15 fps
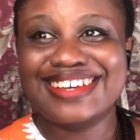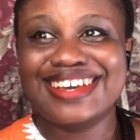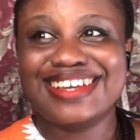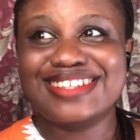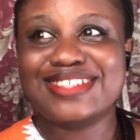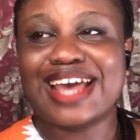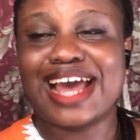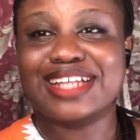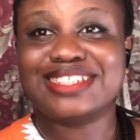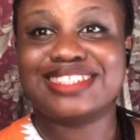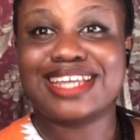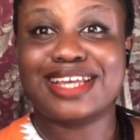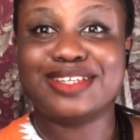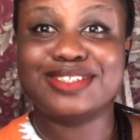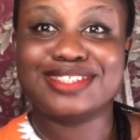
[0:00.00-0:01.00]
So I had to
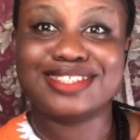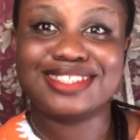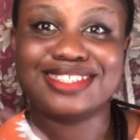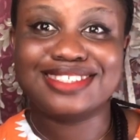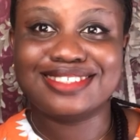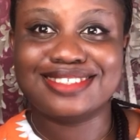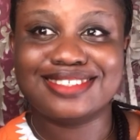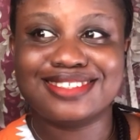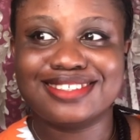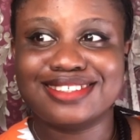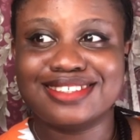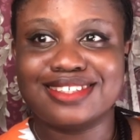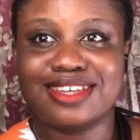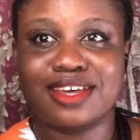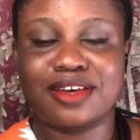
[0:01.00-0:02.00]
start using,
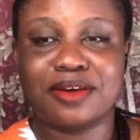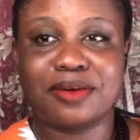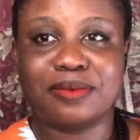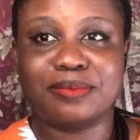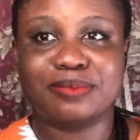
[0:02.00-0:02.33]
a